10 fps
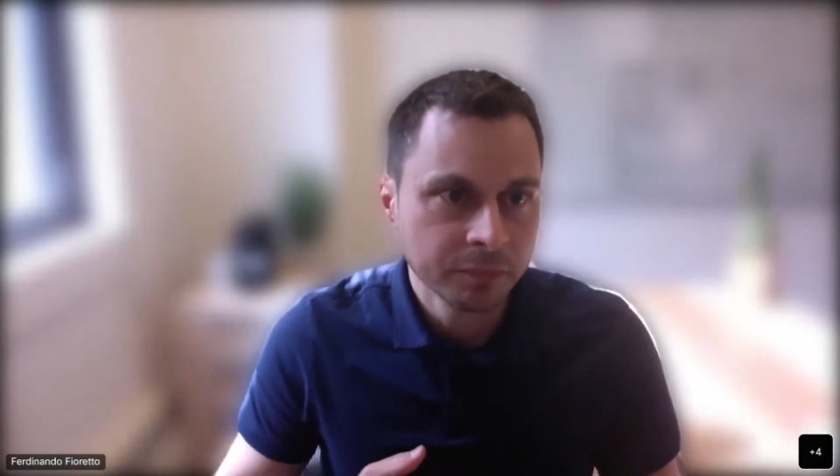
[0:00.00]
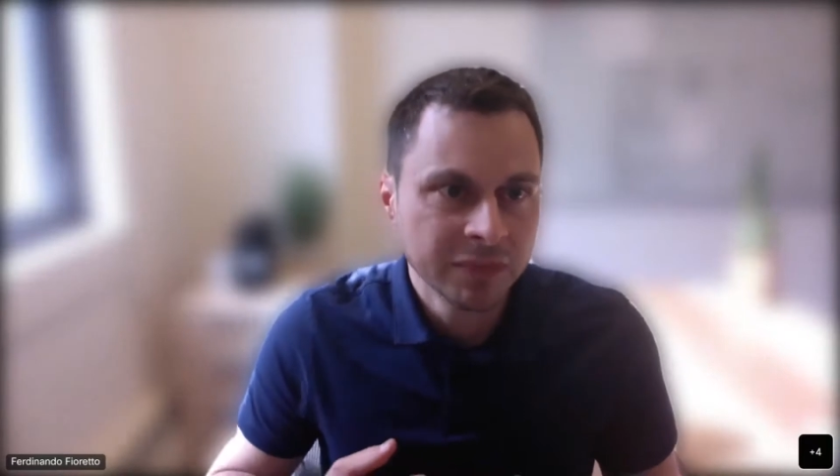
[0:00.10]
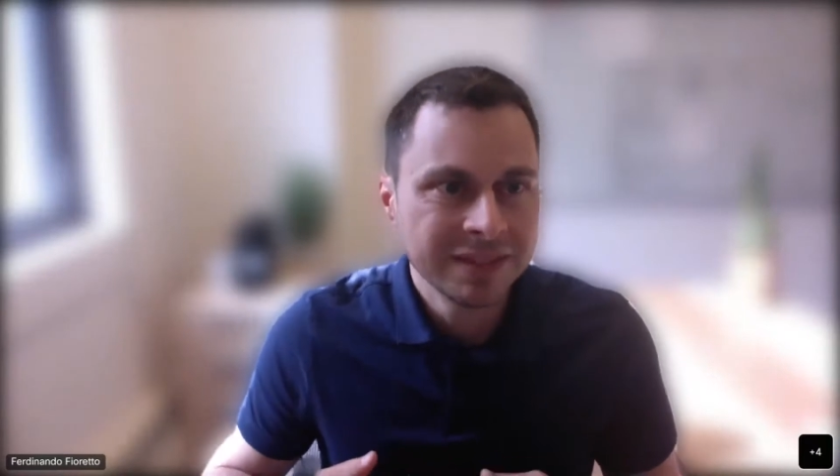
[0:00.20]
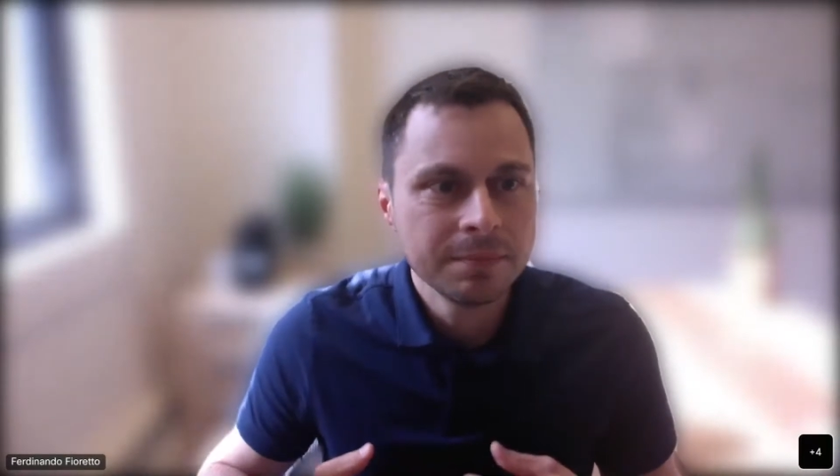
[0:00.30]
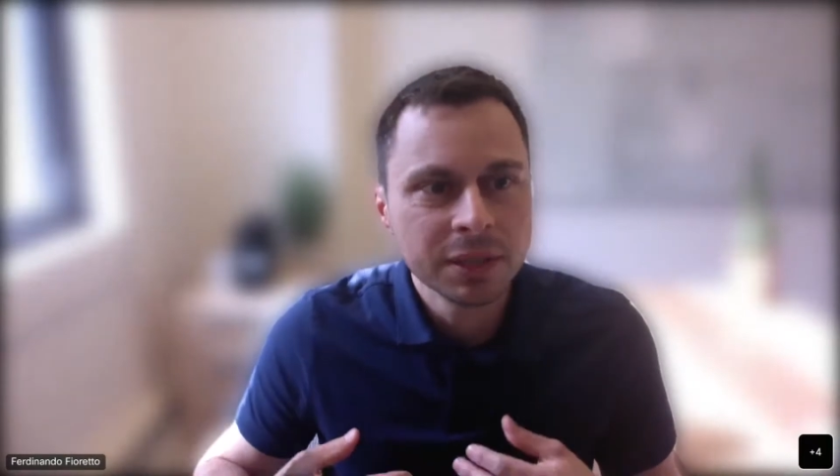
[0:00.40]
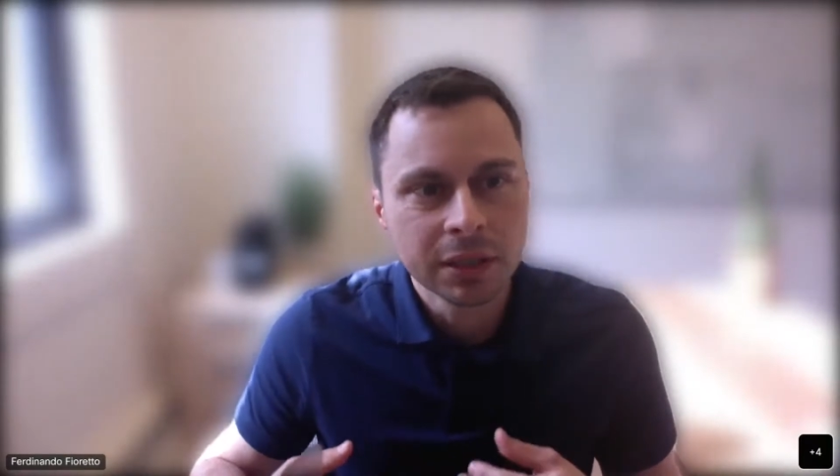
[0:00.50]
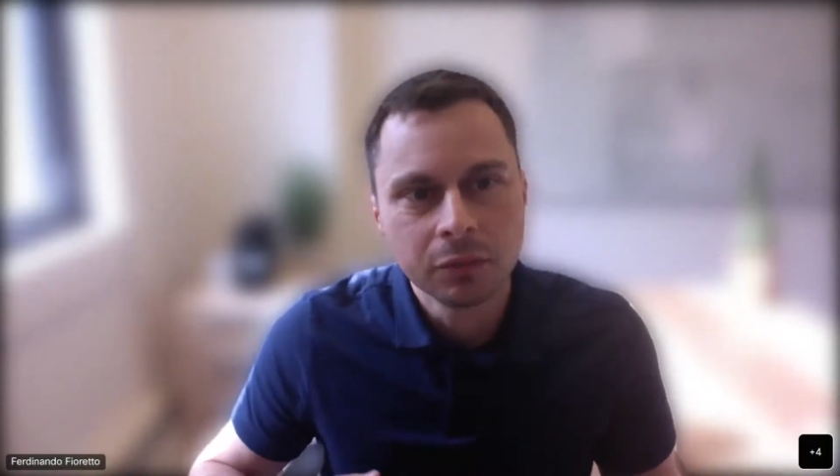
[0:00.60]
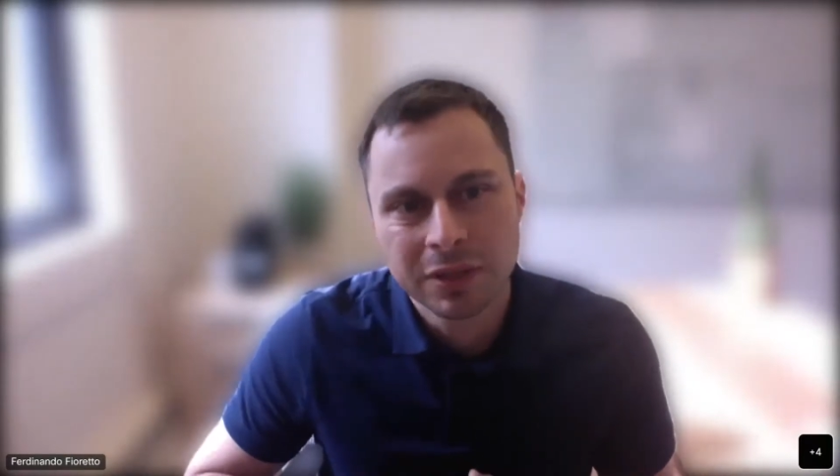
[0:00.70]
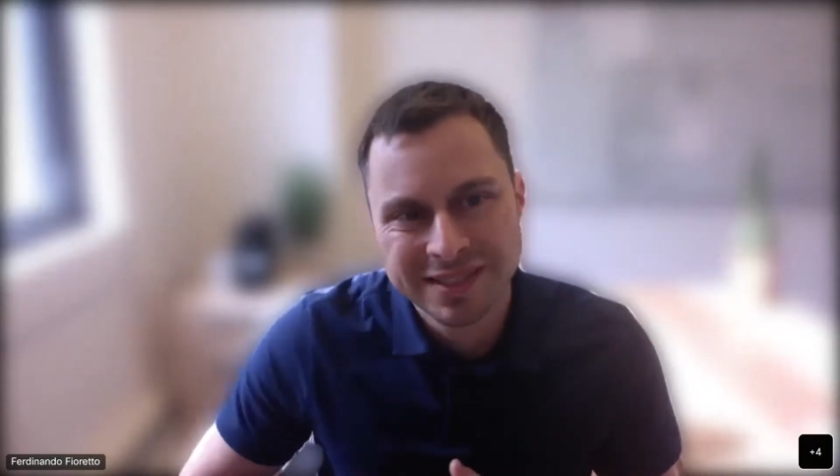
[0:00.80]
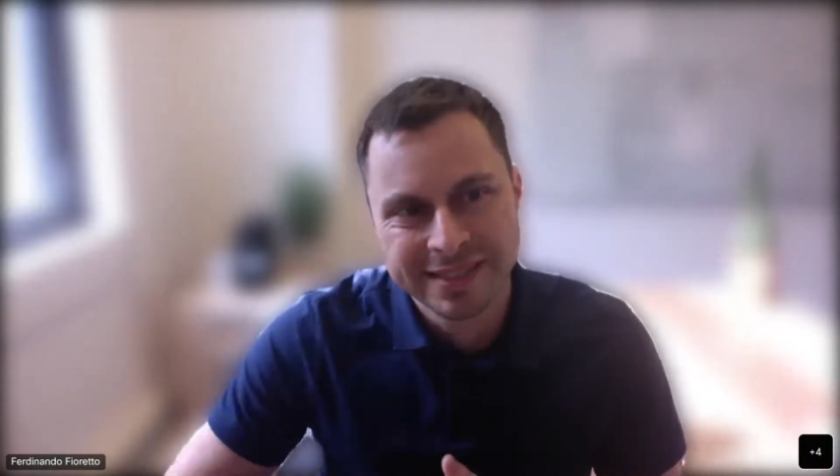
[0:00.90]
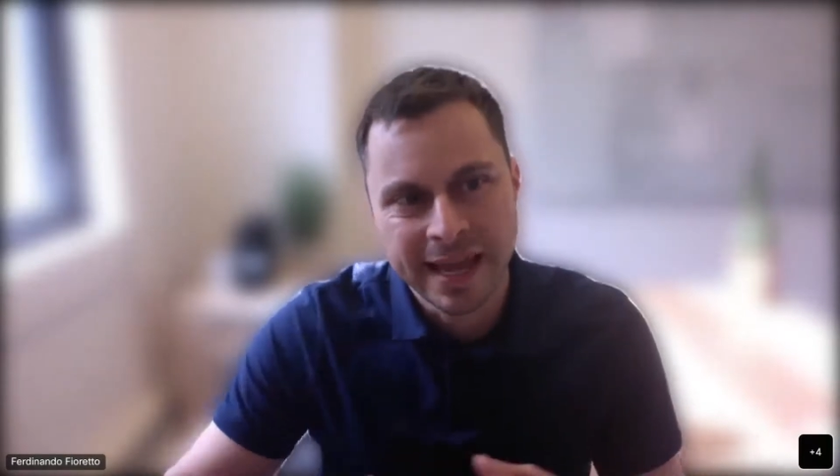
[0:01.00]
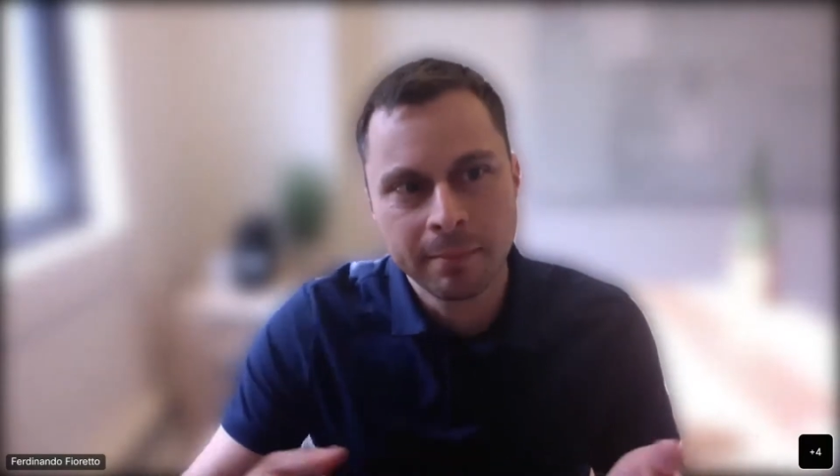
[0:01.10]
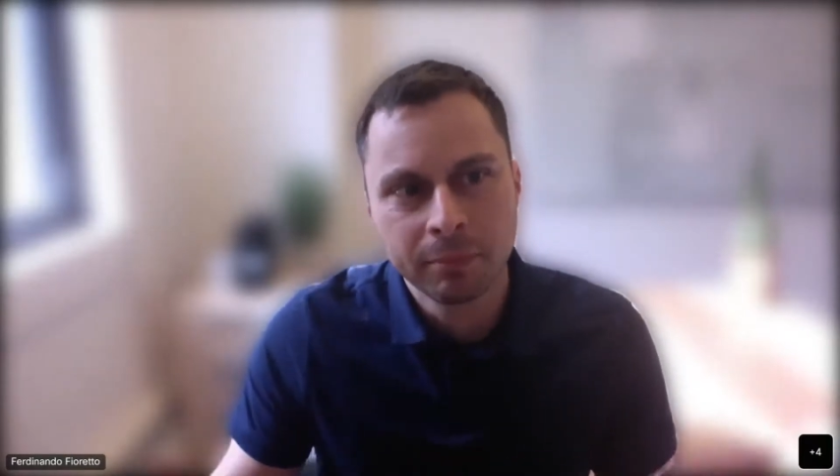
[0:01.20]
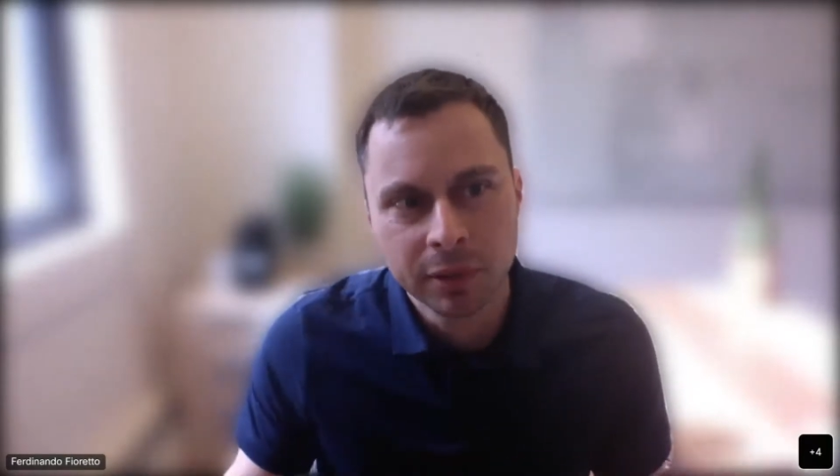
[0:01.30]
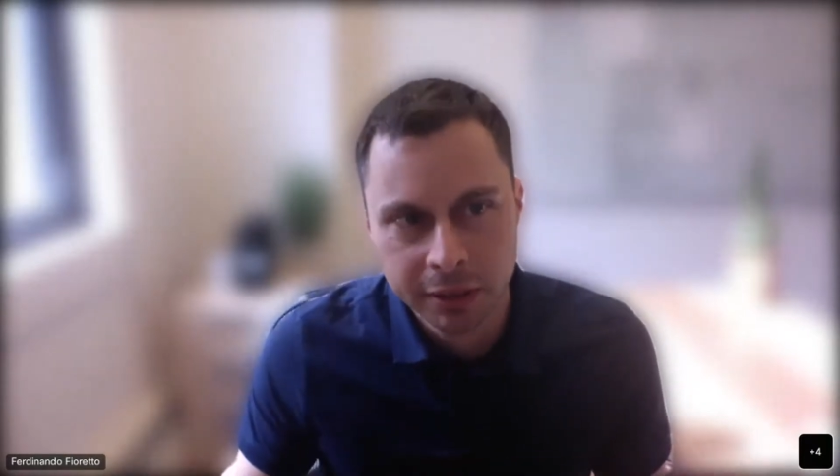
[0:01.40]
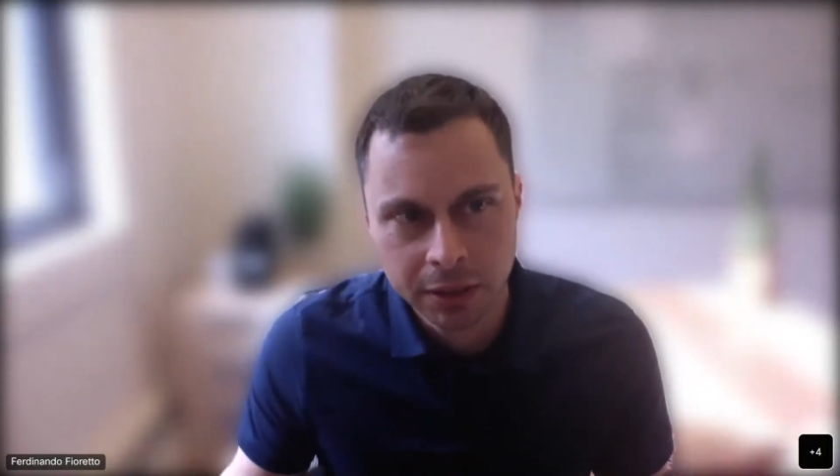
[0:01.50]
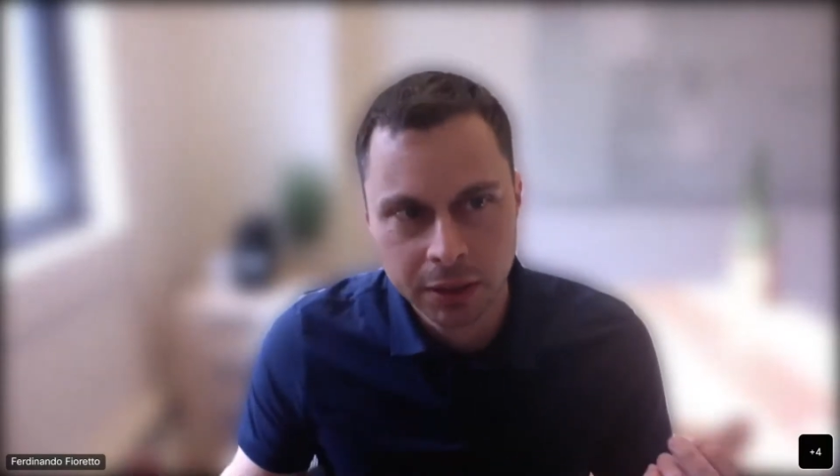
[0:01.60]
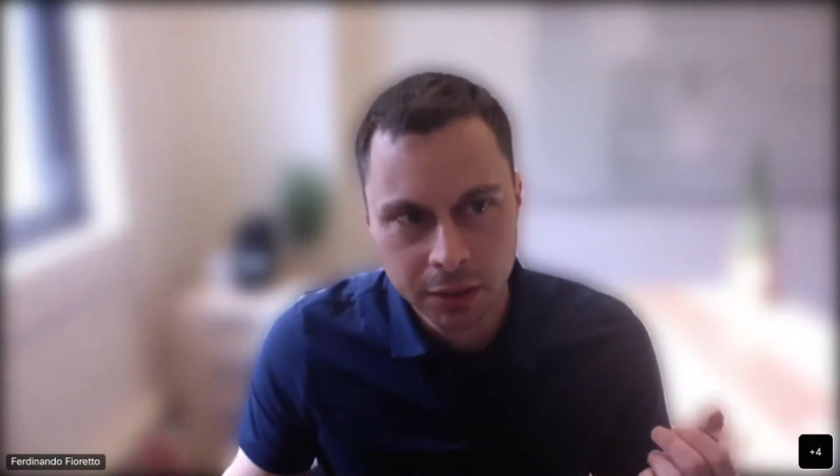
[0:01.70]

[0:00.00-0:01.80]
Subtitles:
typically we're sampling